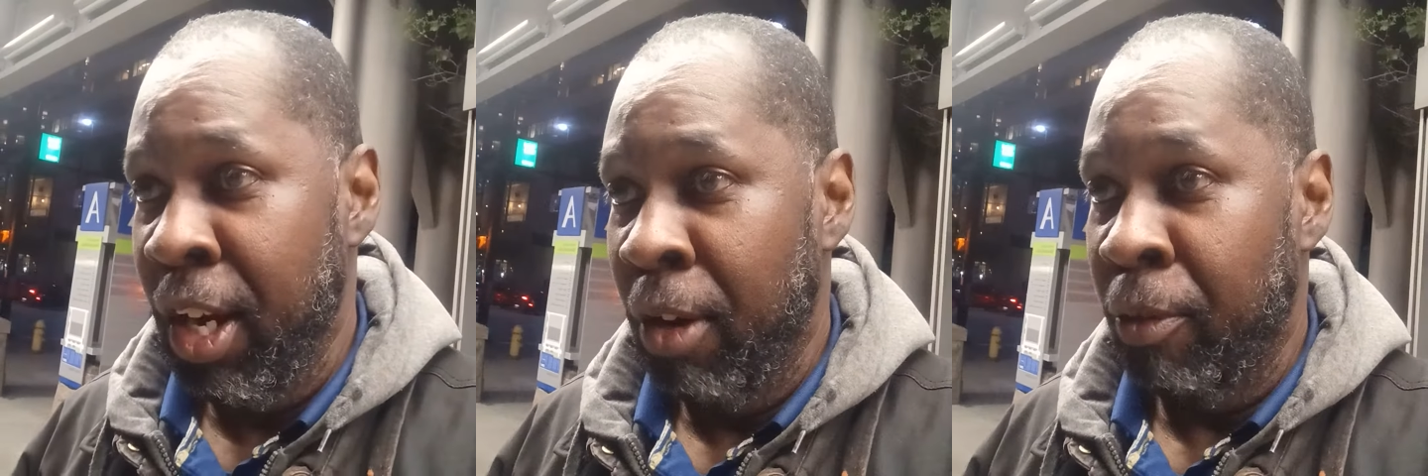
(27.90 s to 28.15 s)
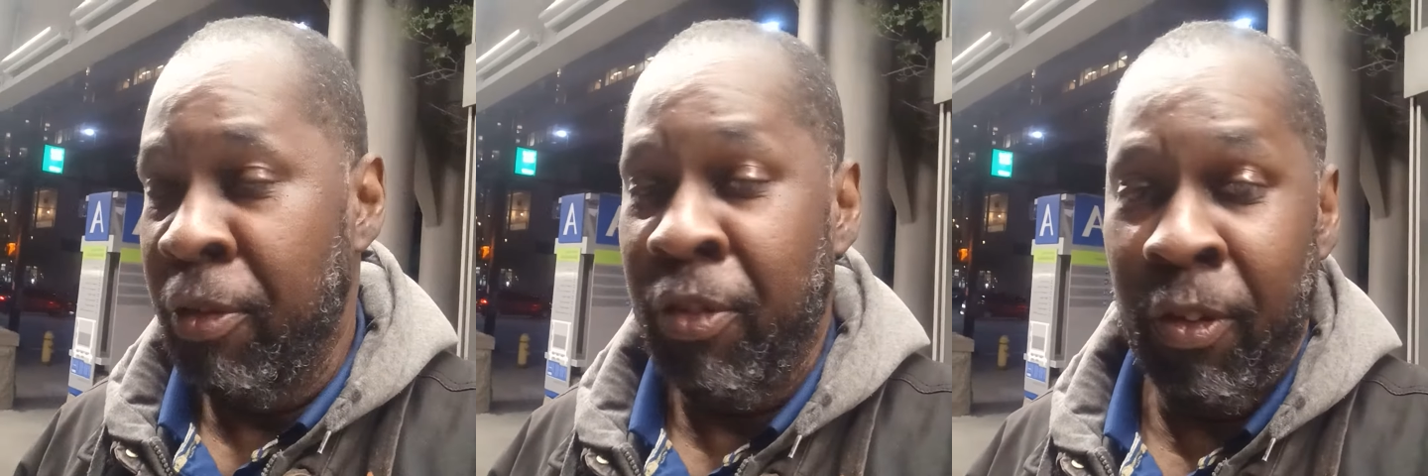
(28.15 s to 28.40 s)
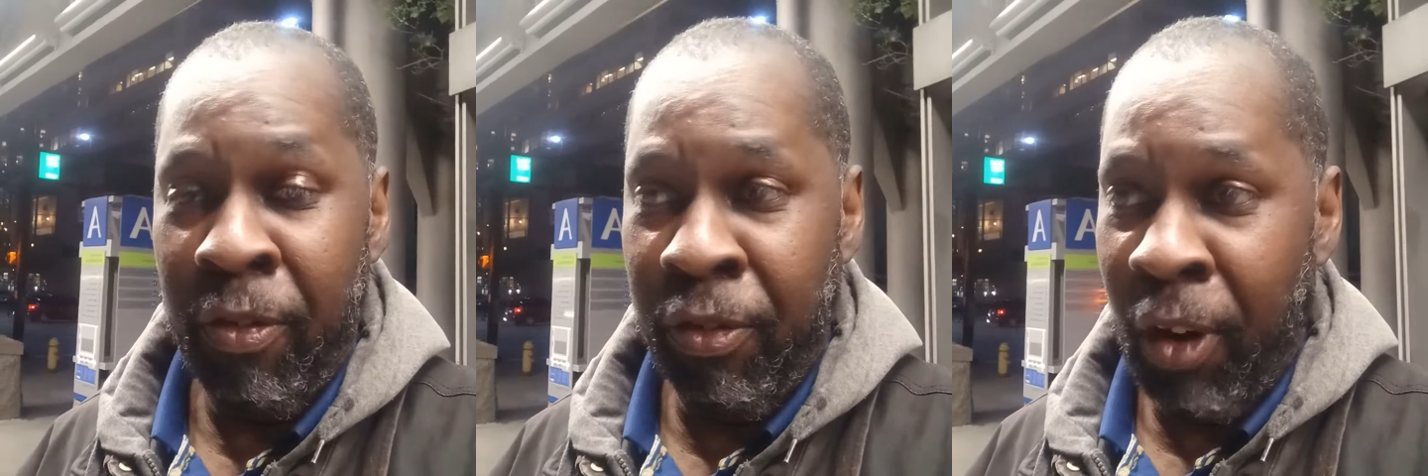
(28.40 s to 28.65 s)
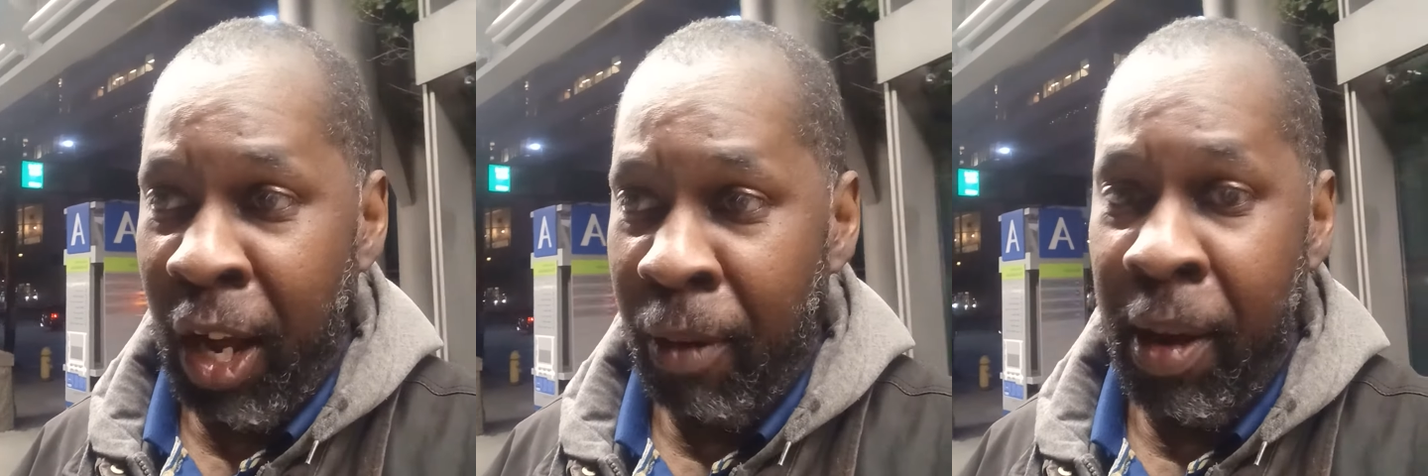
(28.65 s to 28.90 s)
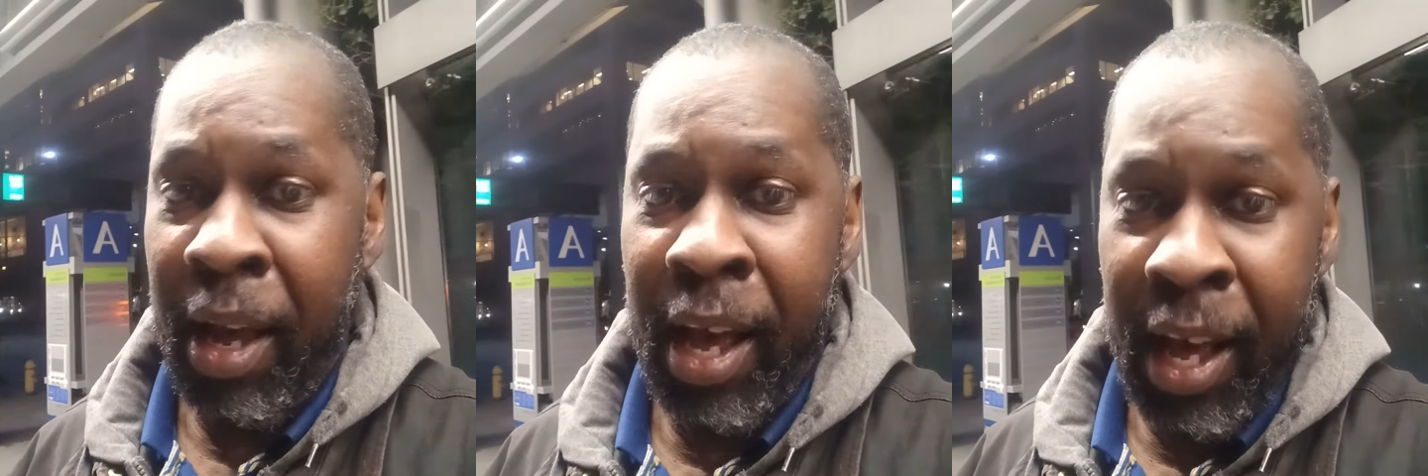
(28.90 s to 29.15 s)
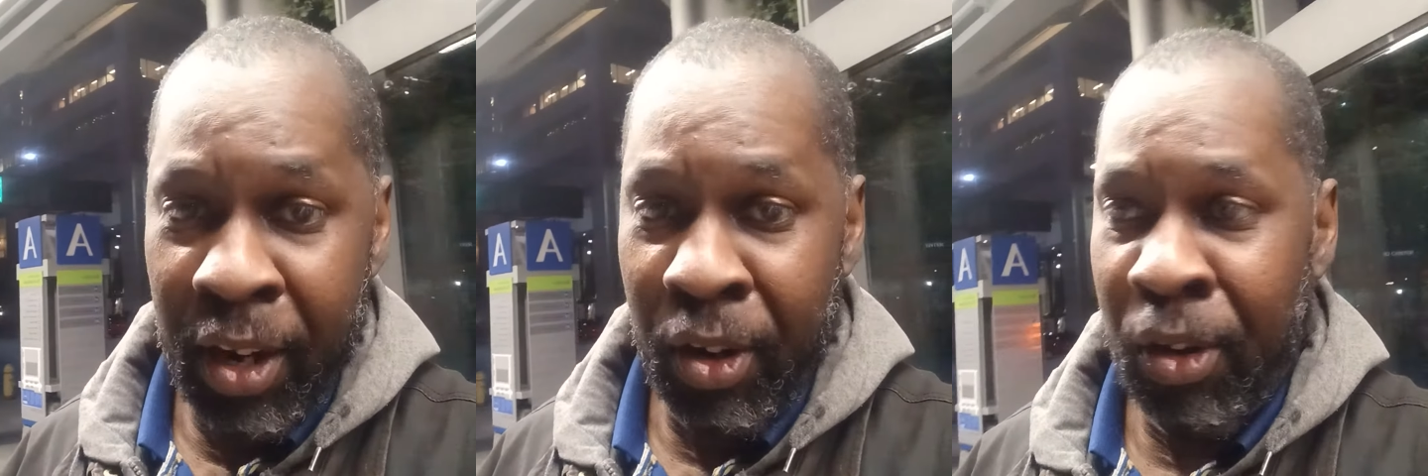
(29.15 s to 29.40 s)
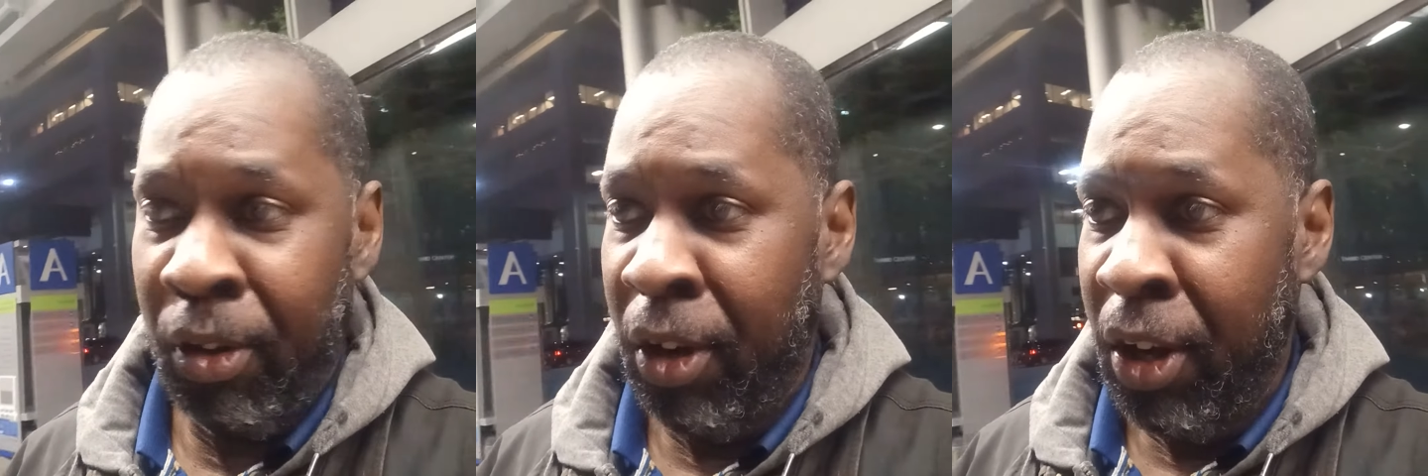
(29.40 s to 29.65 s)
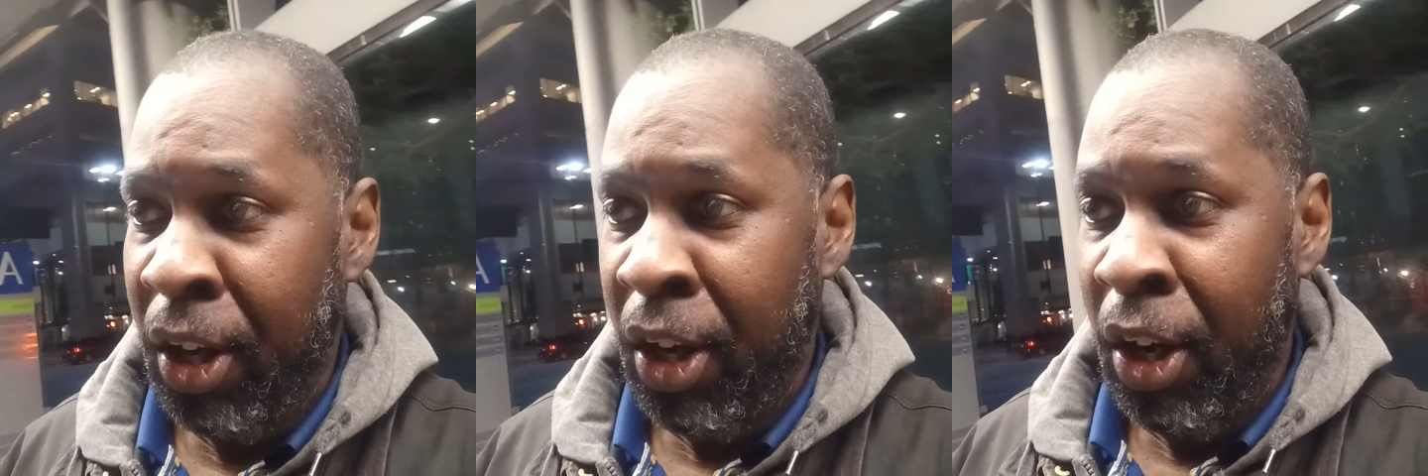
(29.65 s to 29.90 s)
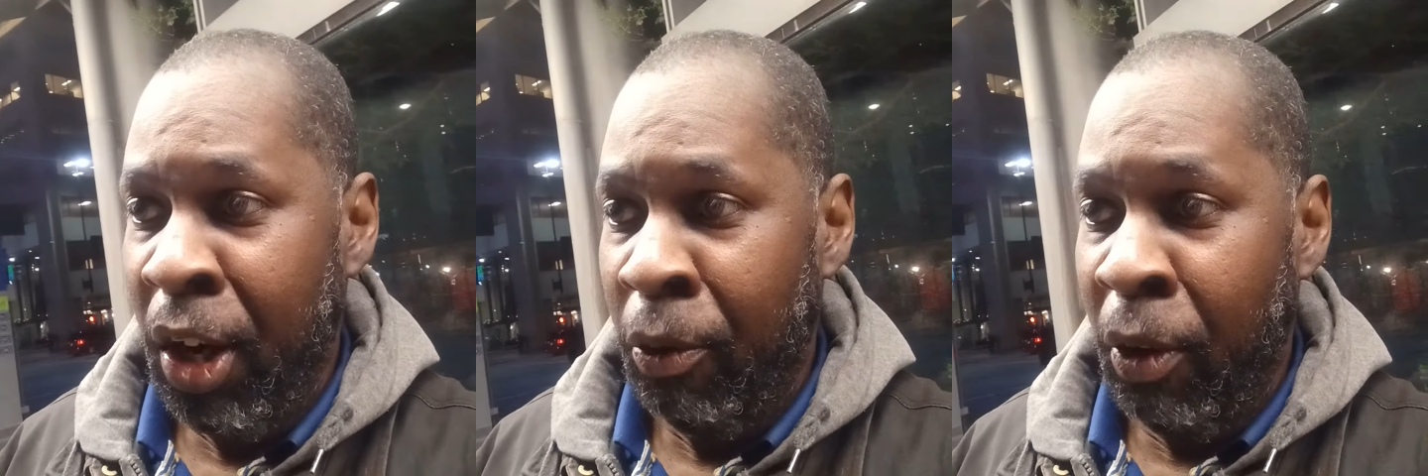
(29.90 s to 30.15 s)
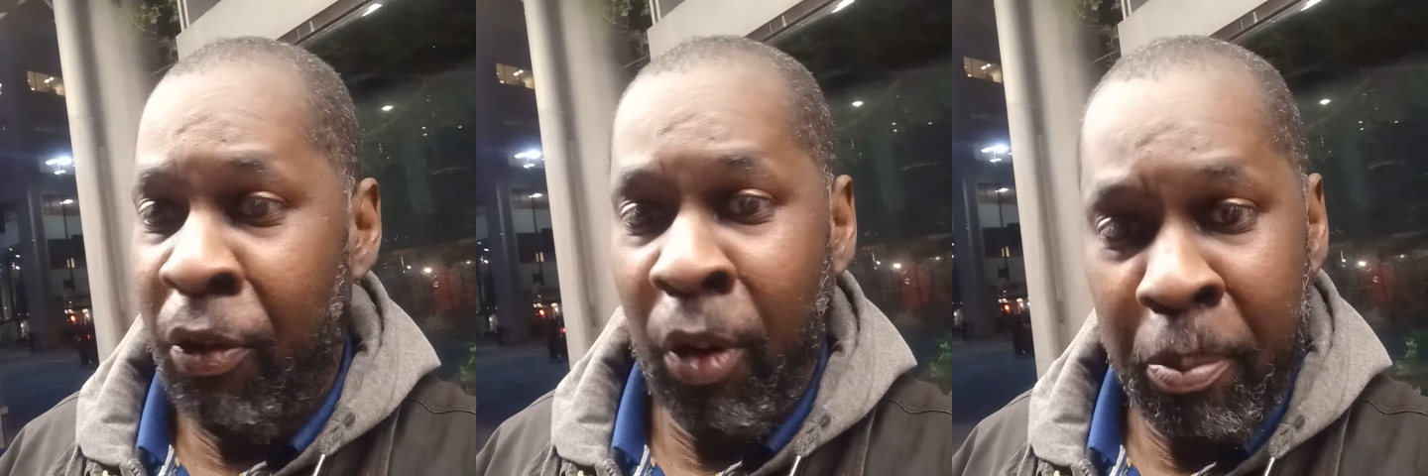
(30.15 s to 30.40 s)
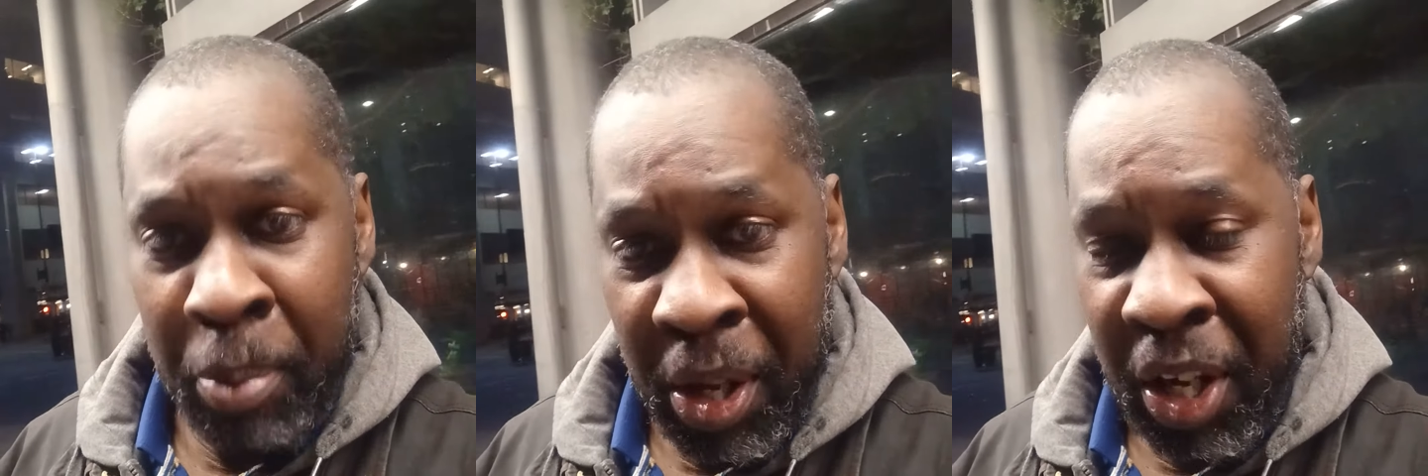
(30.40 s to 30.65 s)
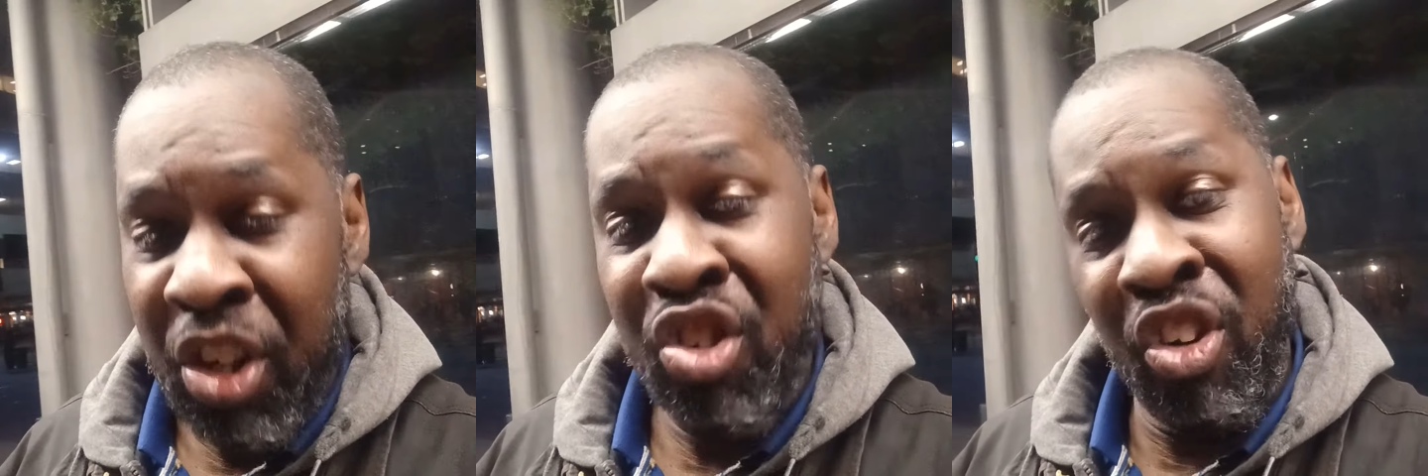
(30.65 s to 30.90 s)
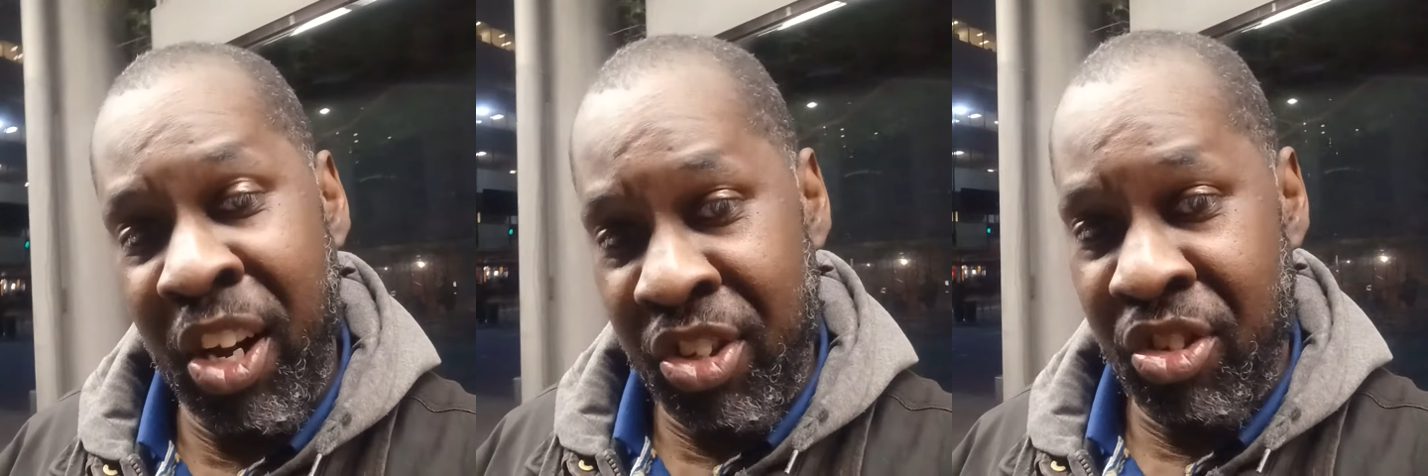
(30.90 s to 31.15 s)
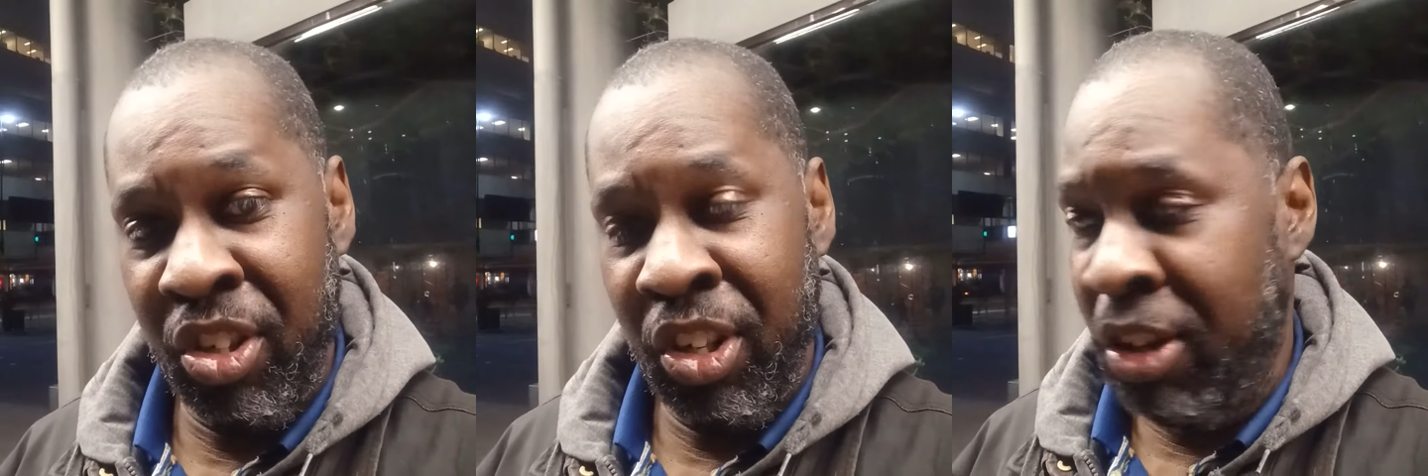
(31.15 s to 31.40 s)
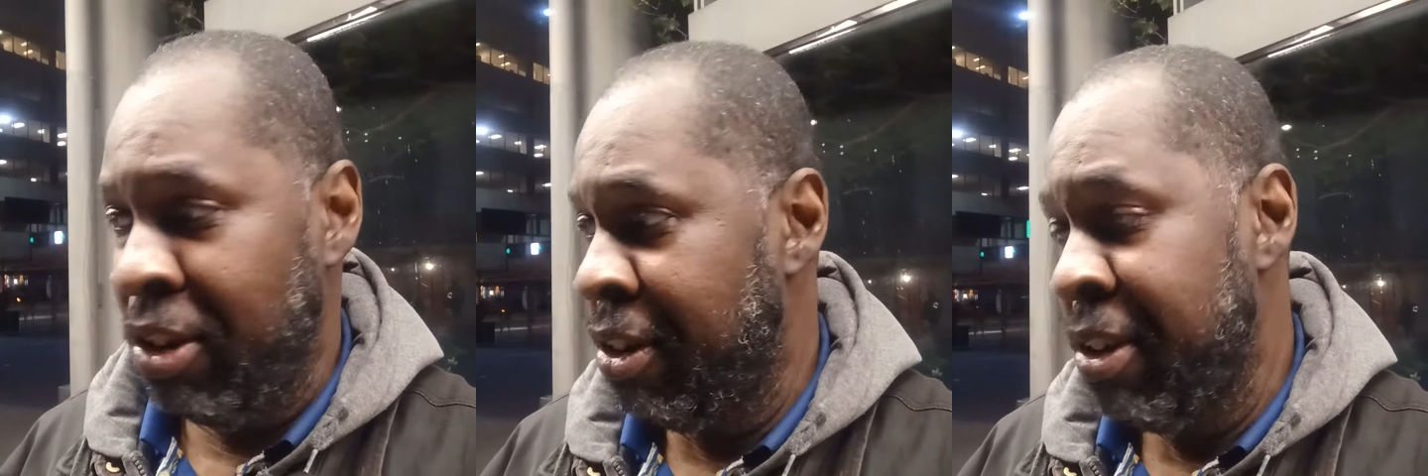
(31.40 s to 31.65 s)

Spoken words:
With a flower head on. With a pink dress on.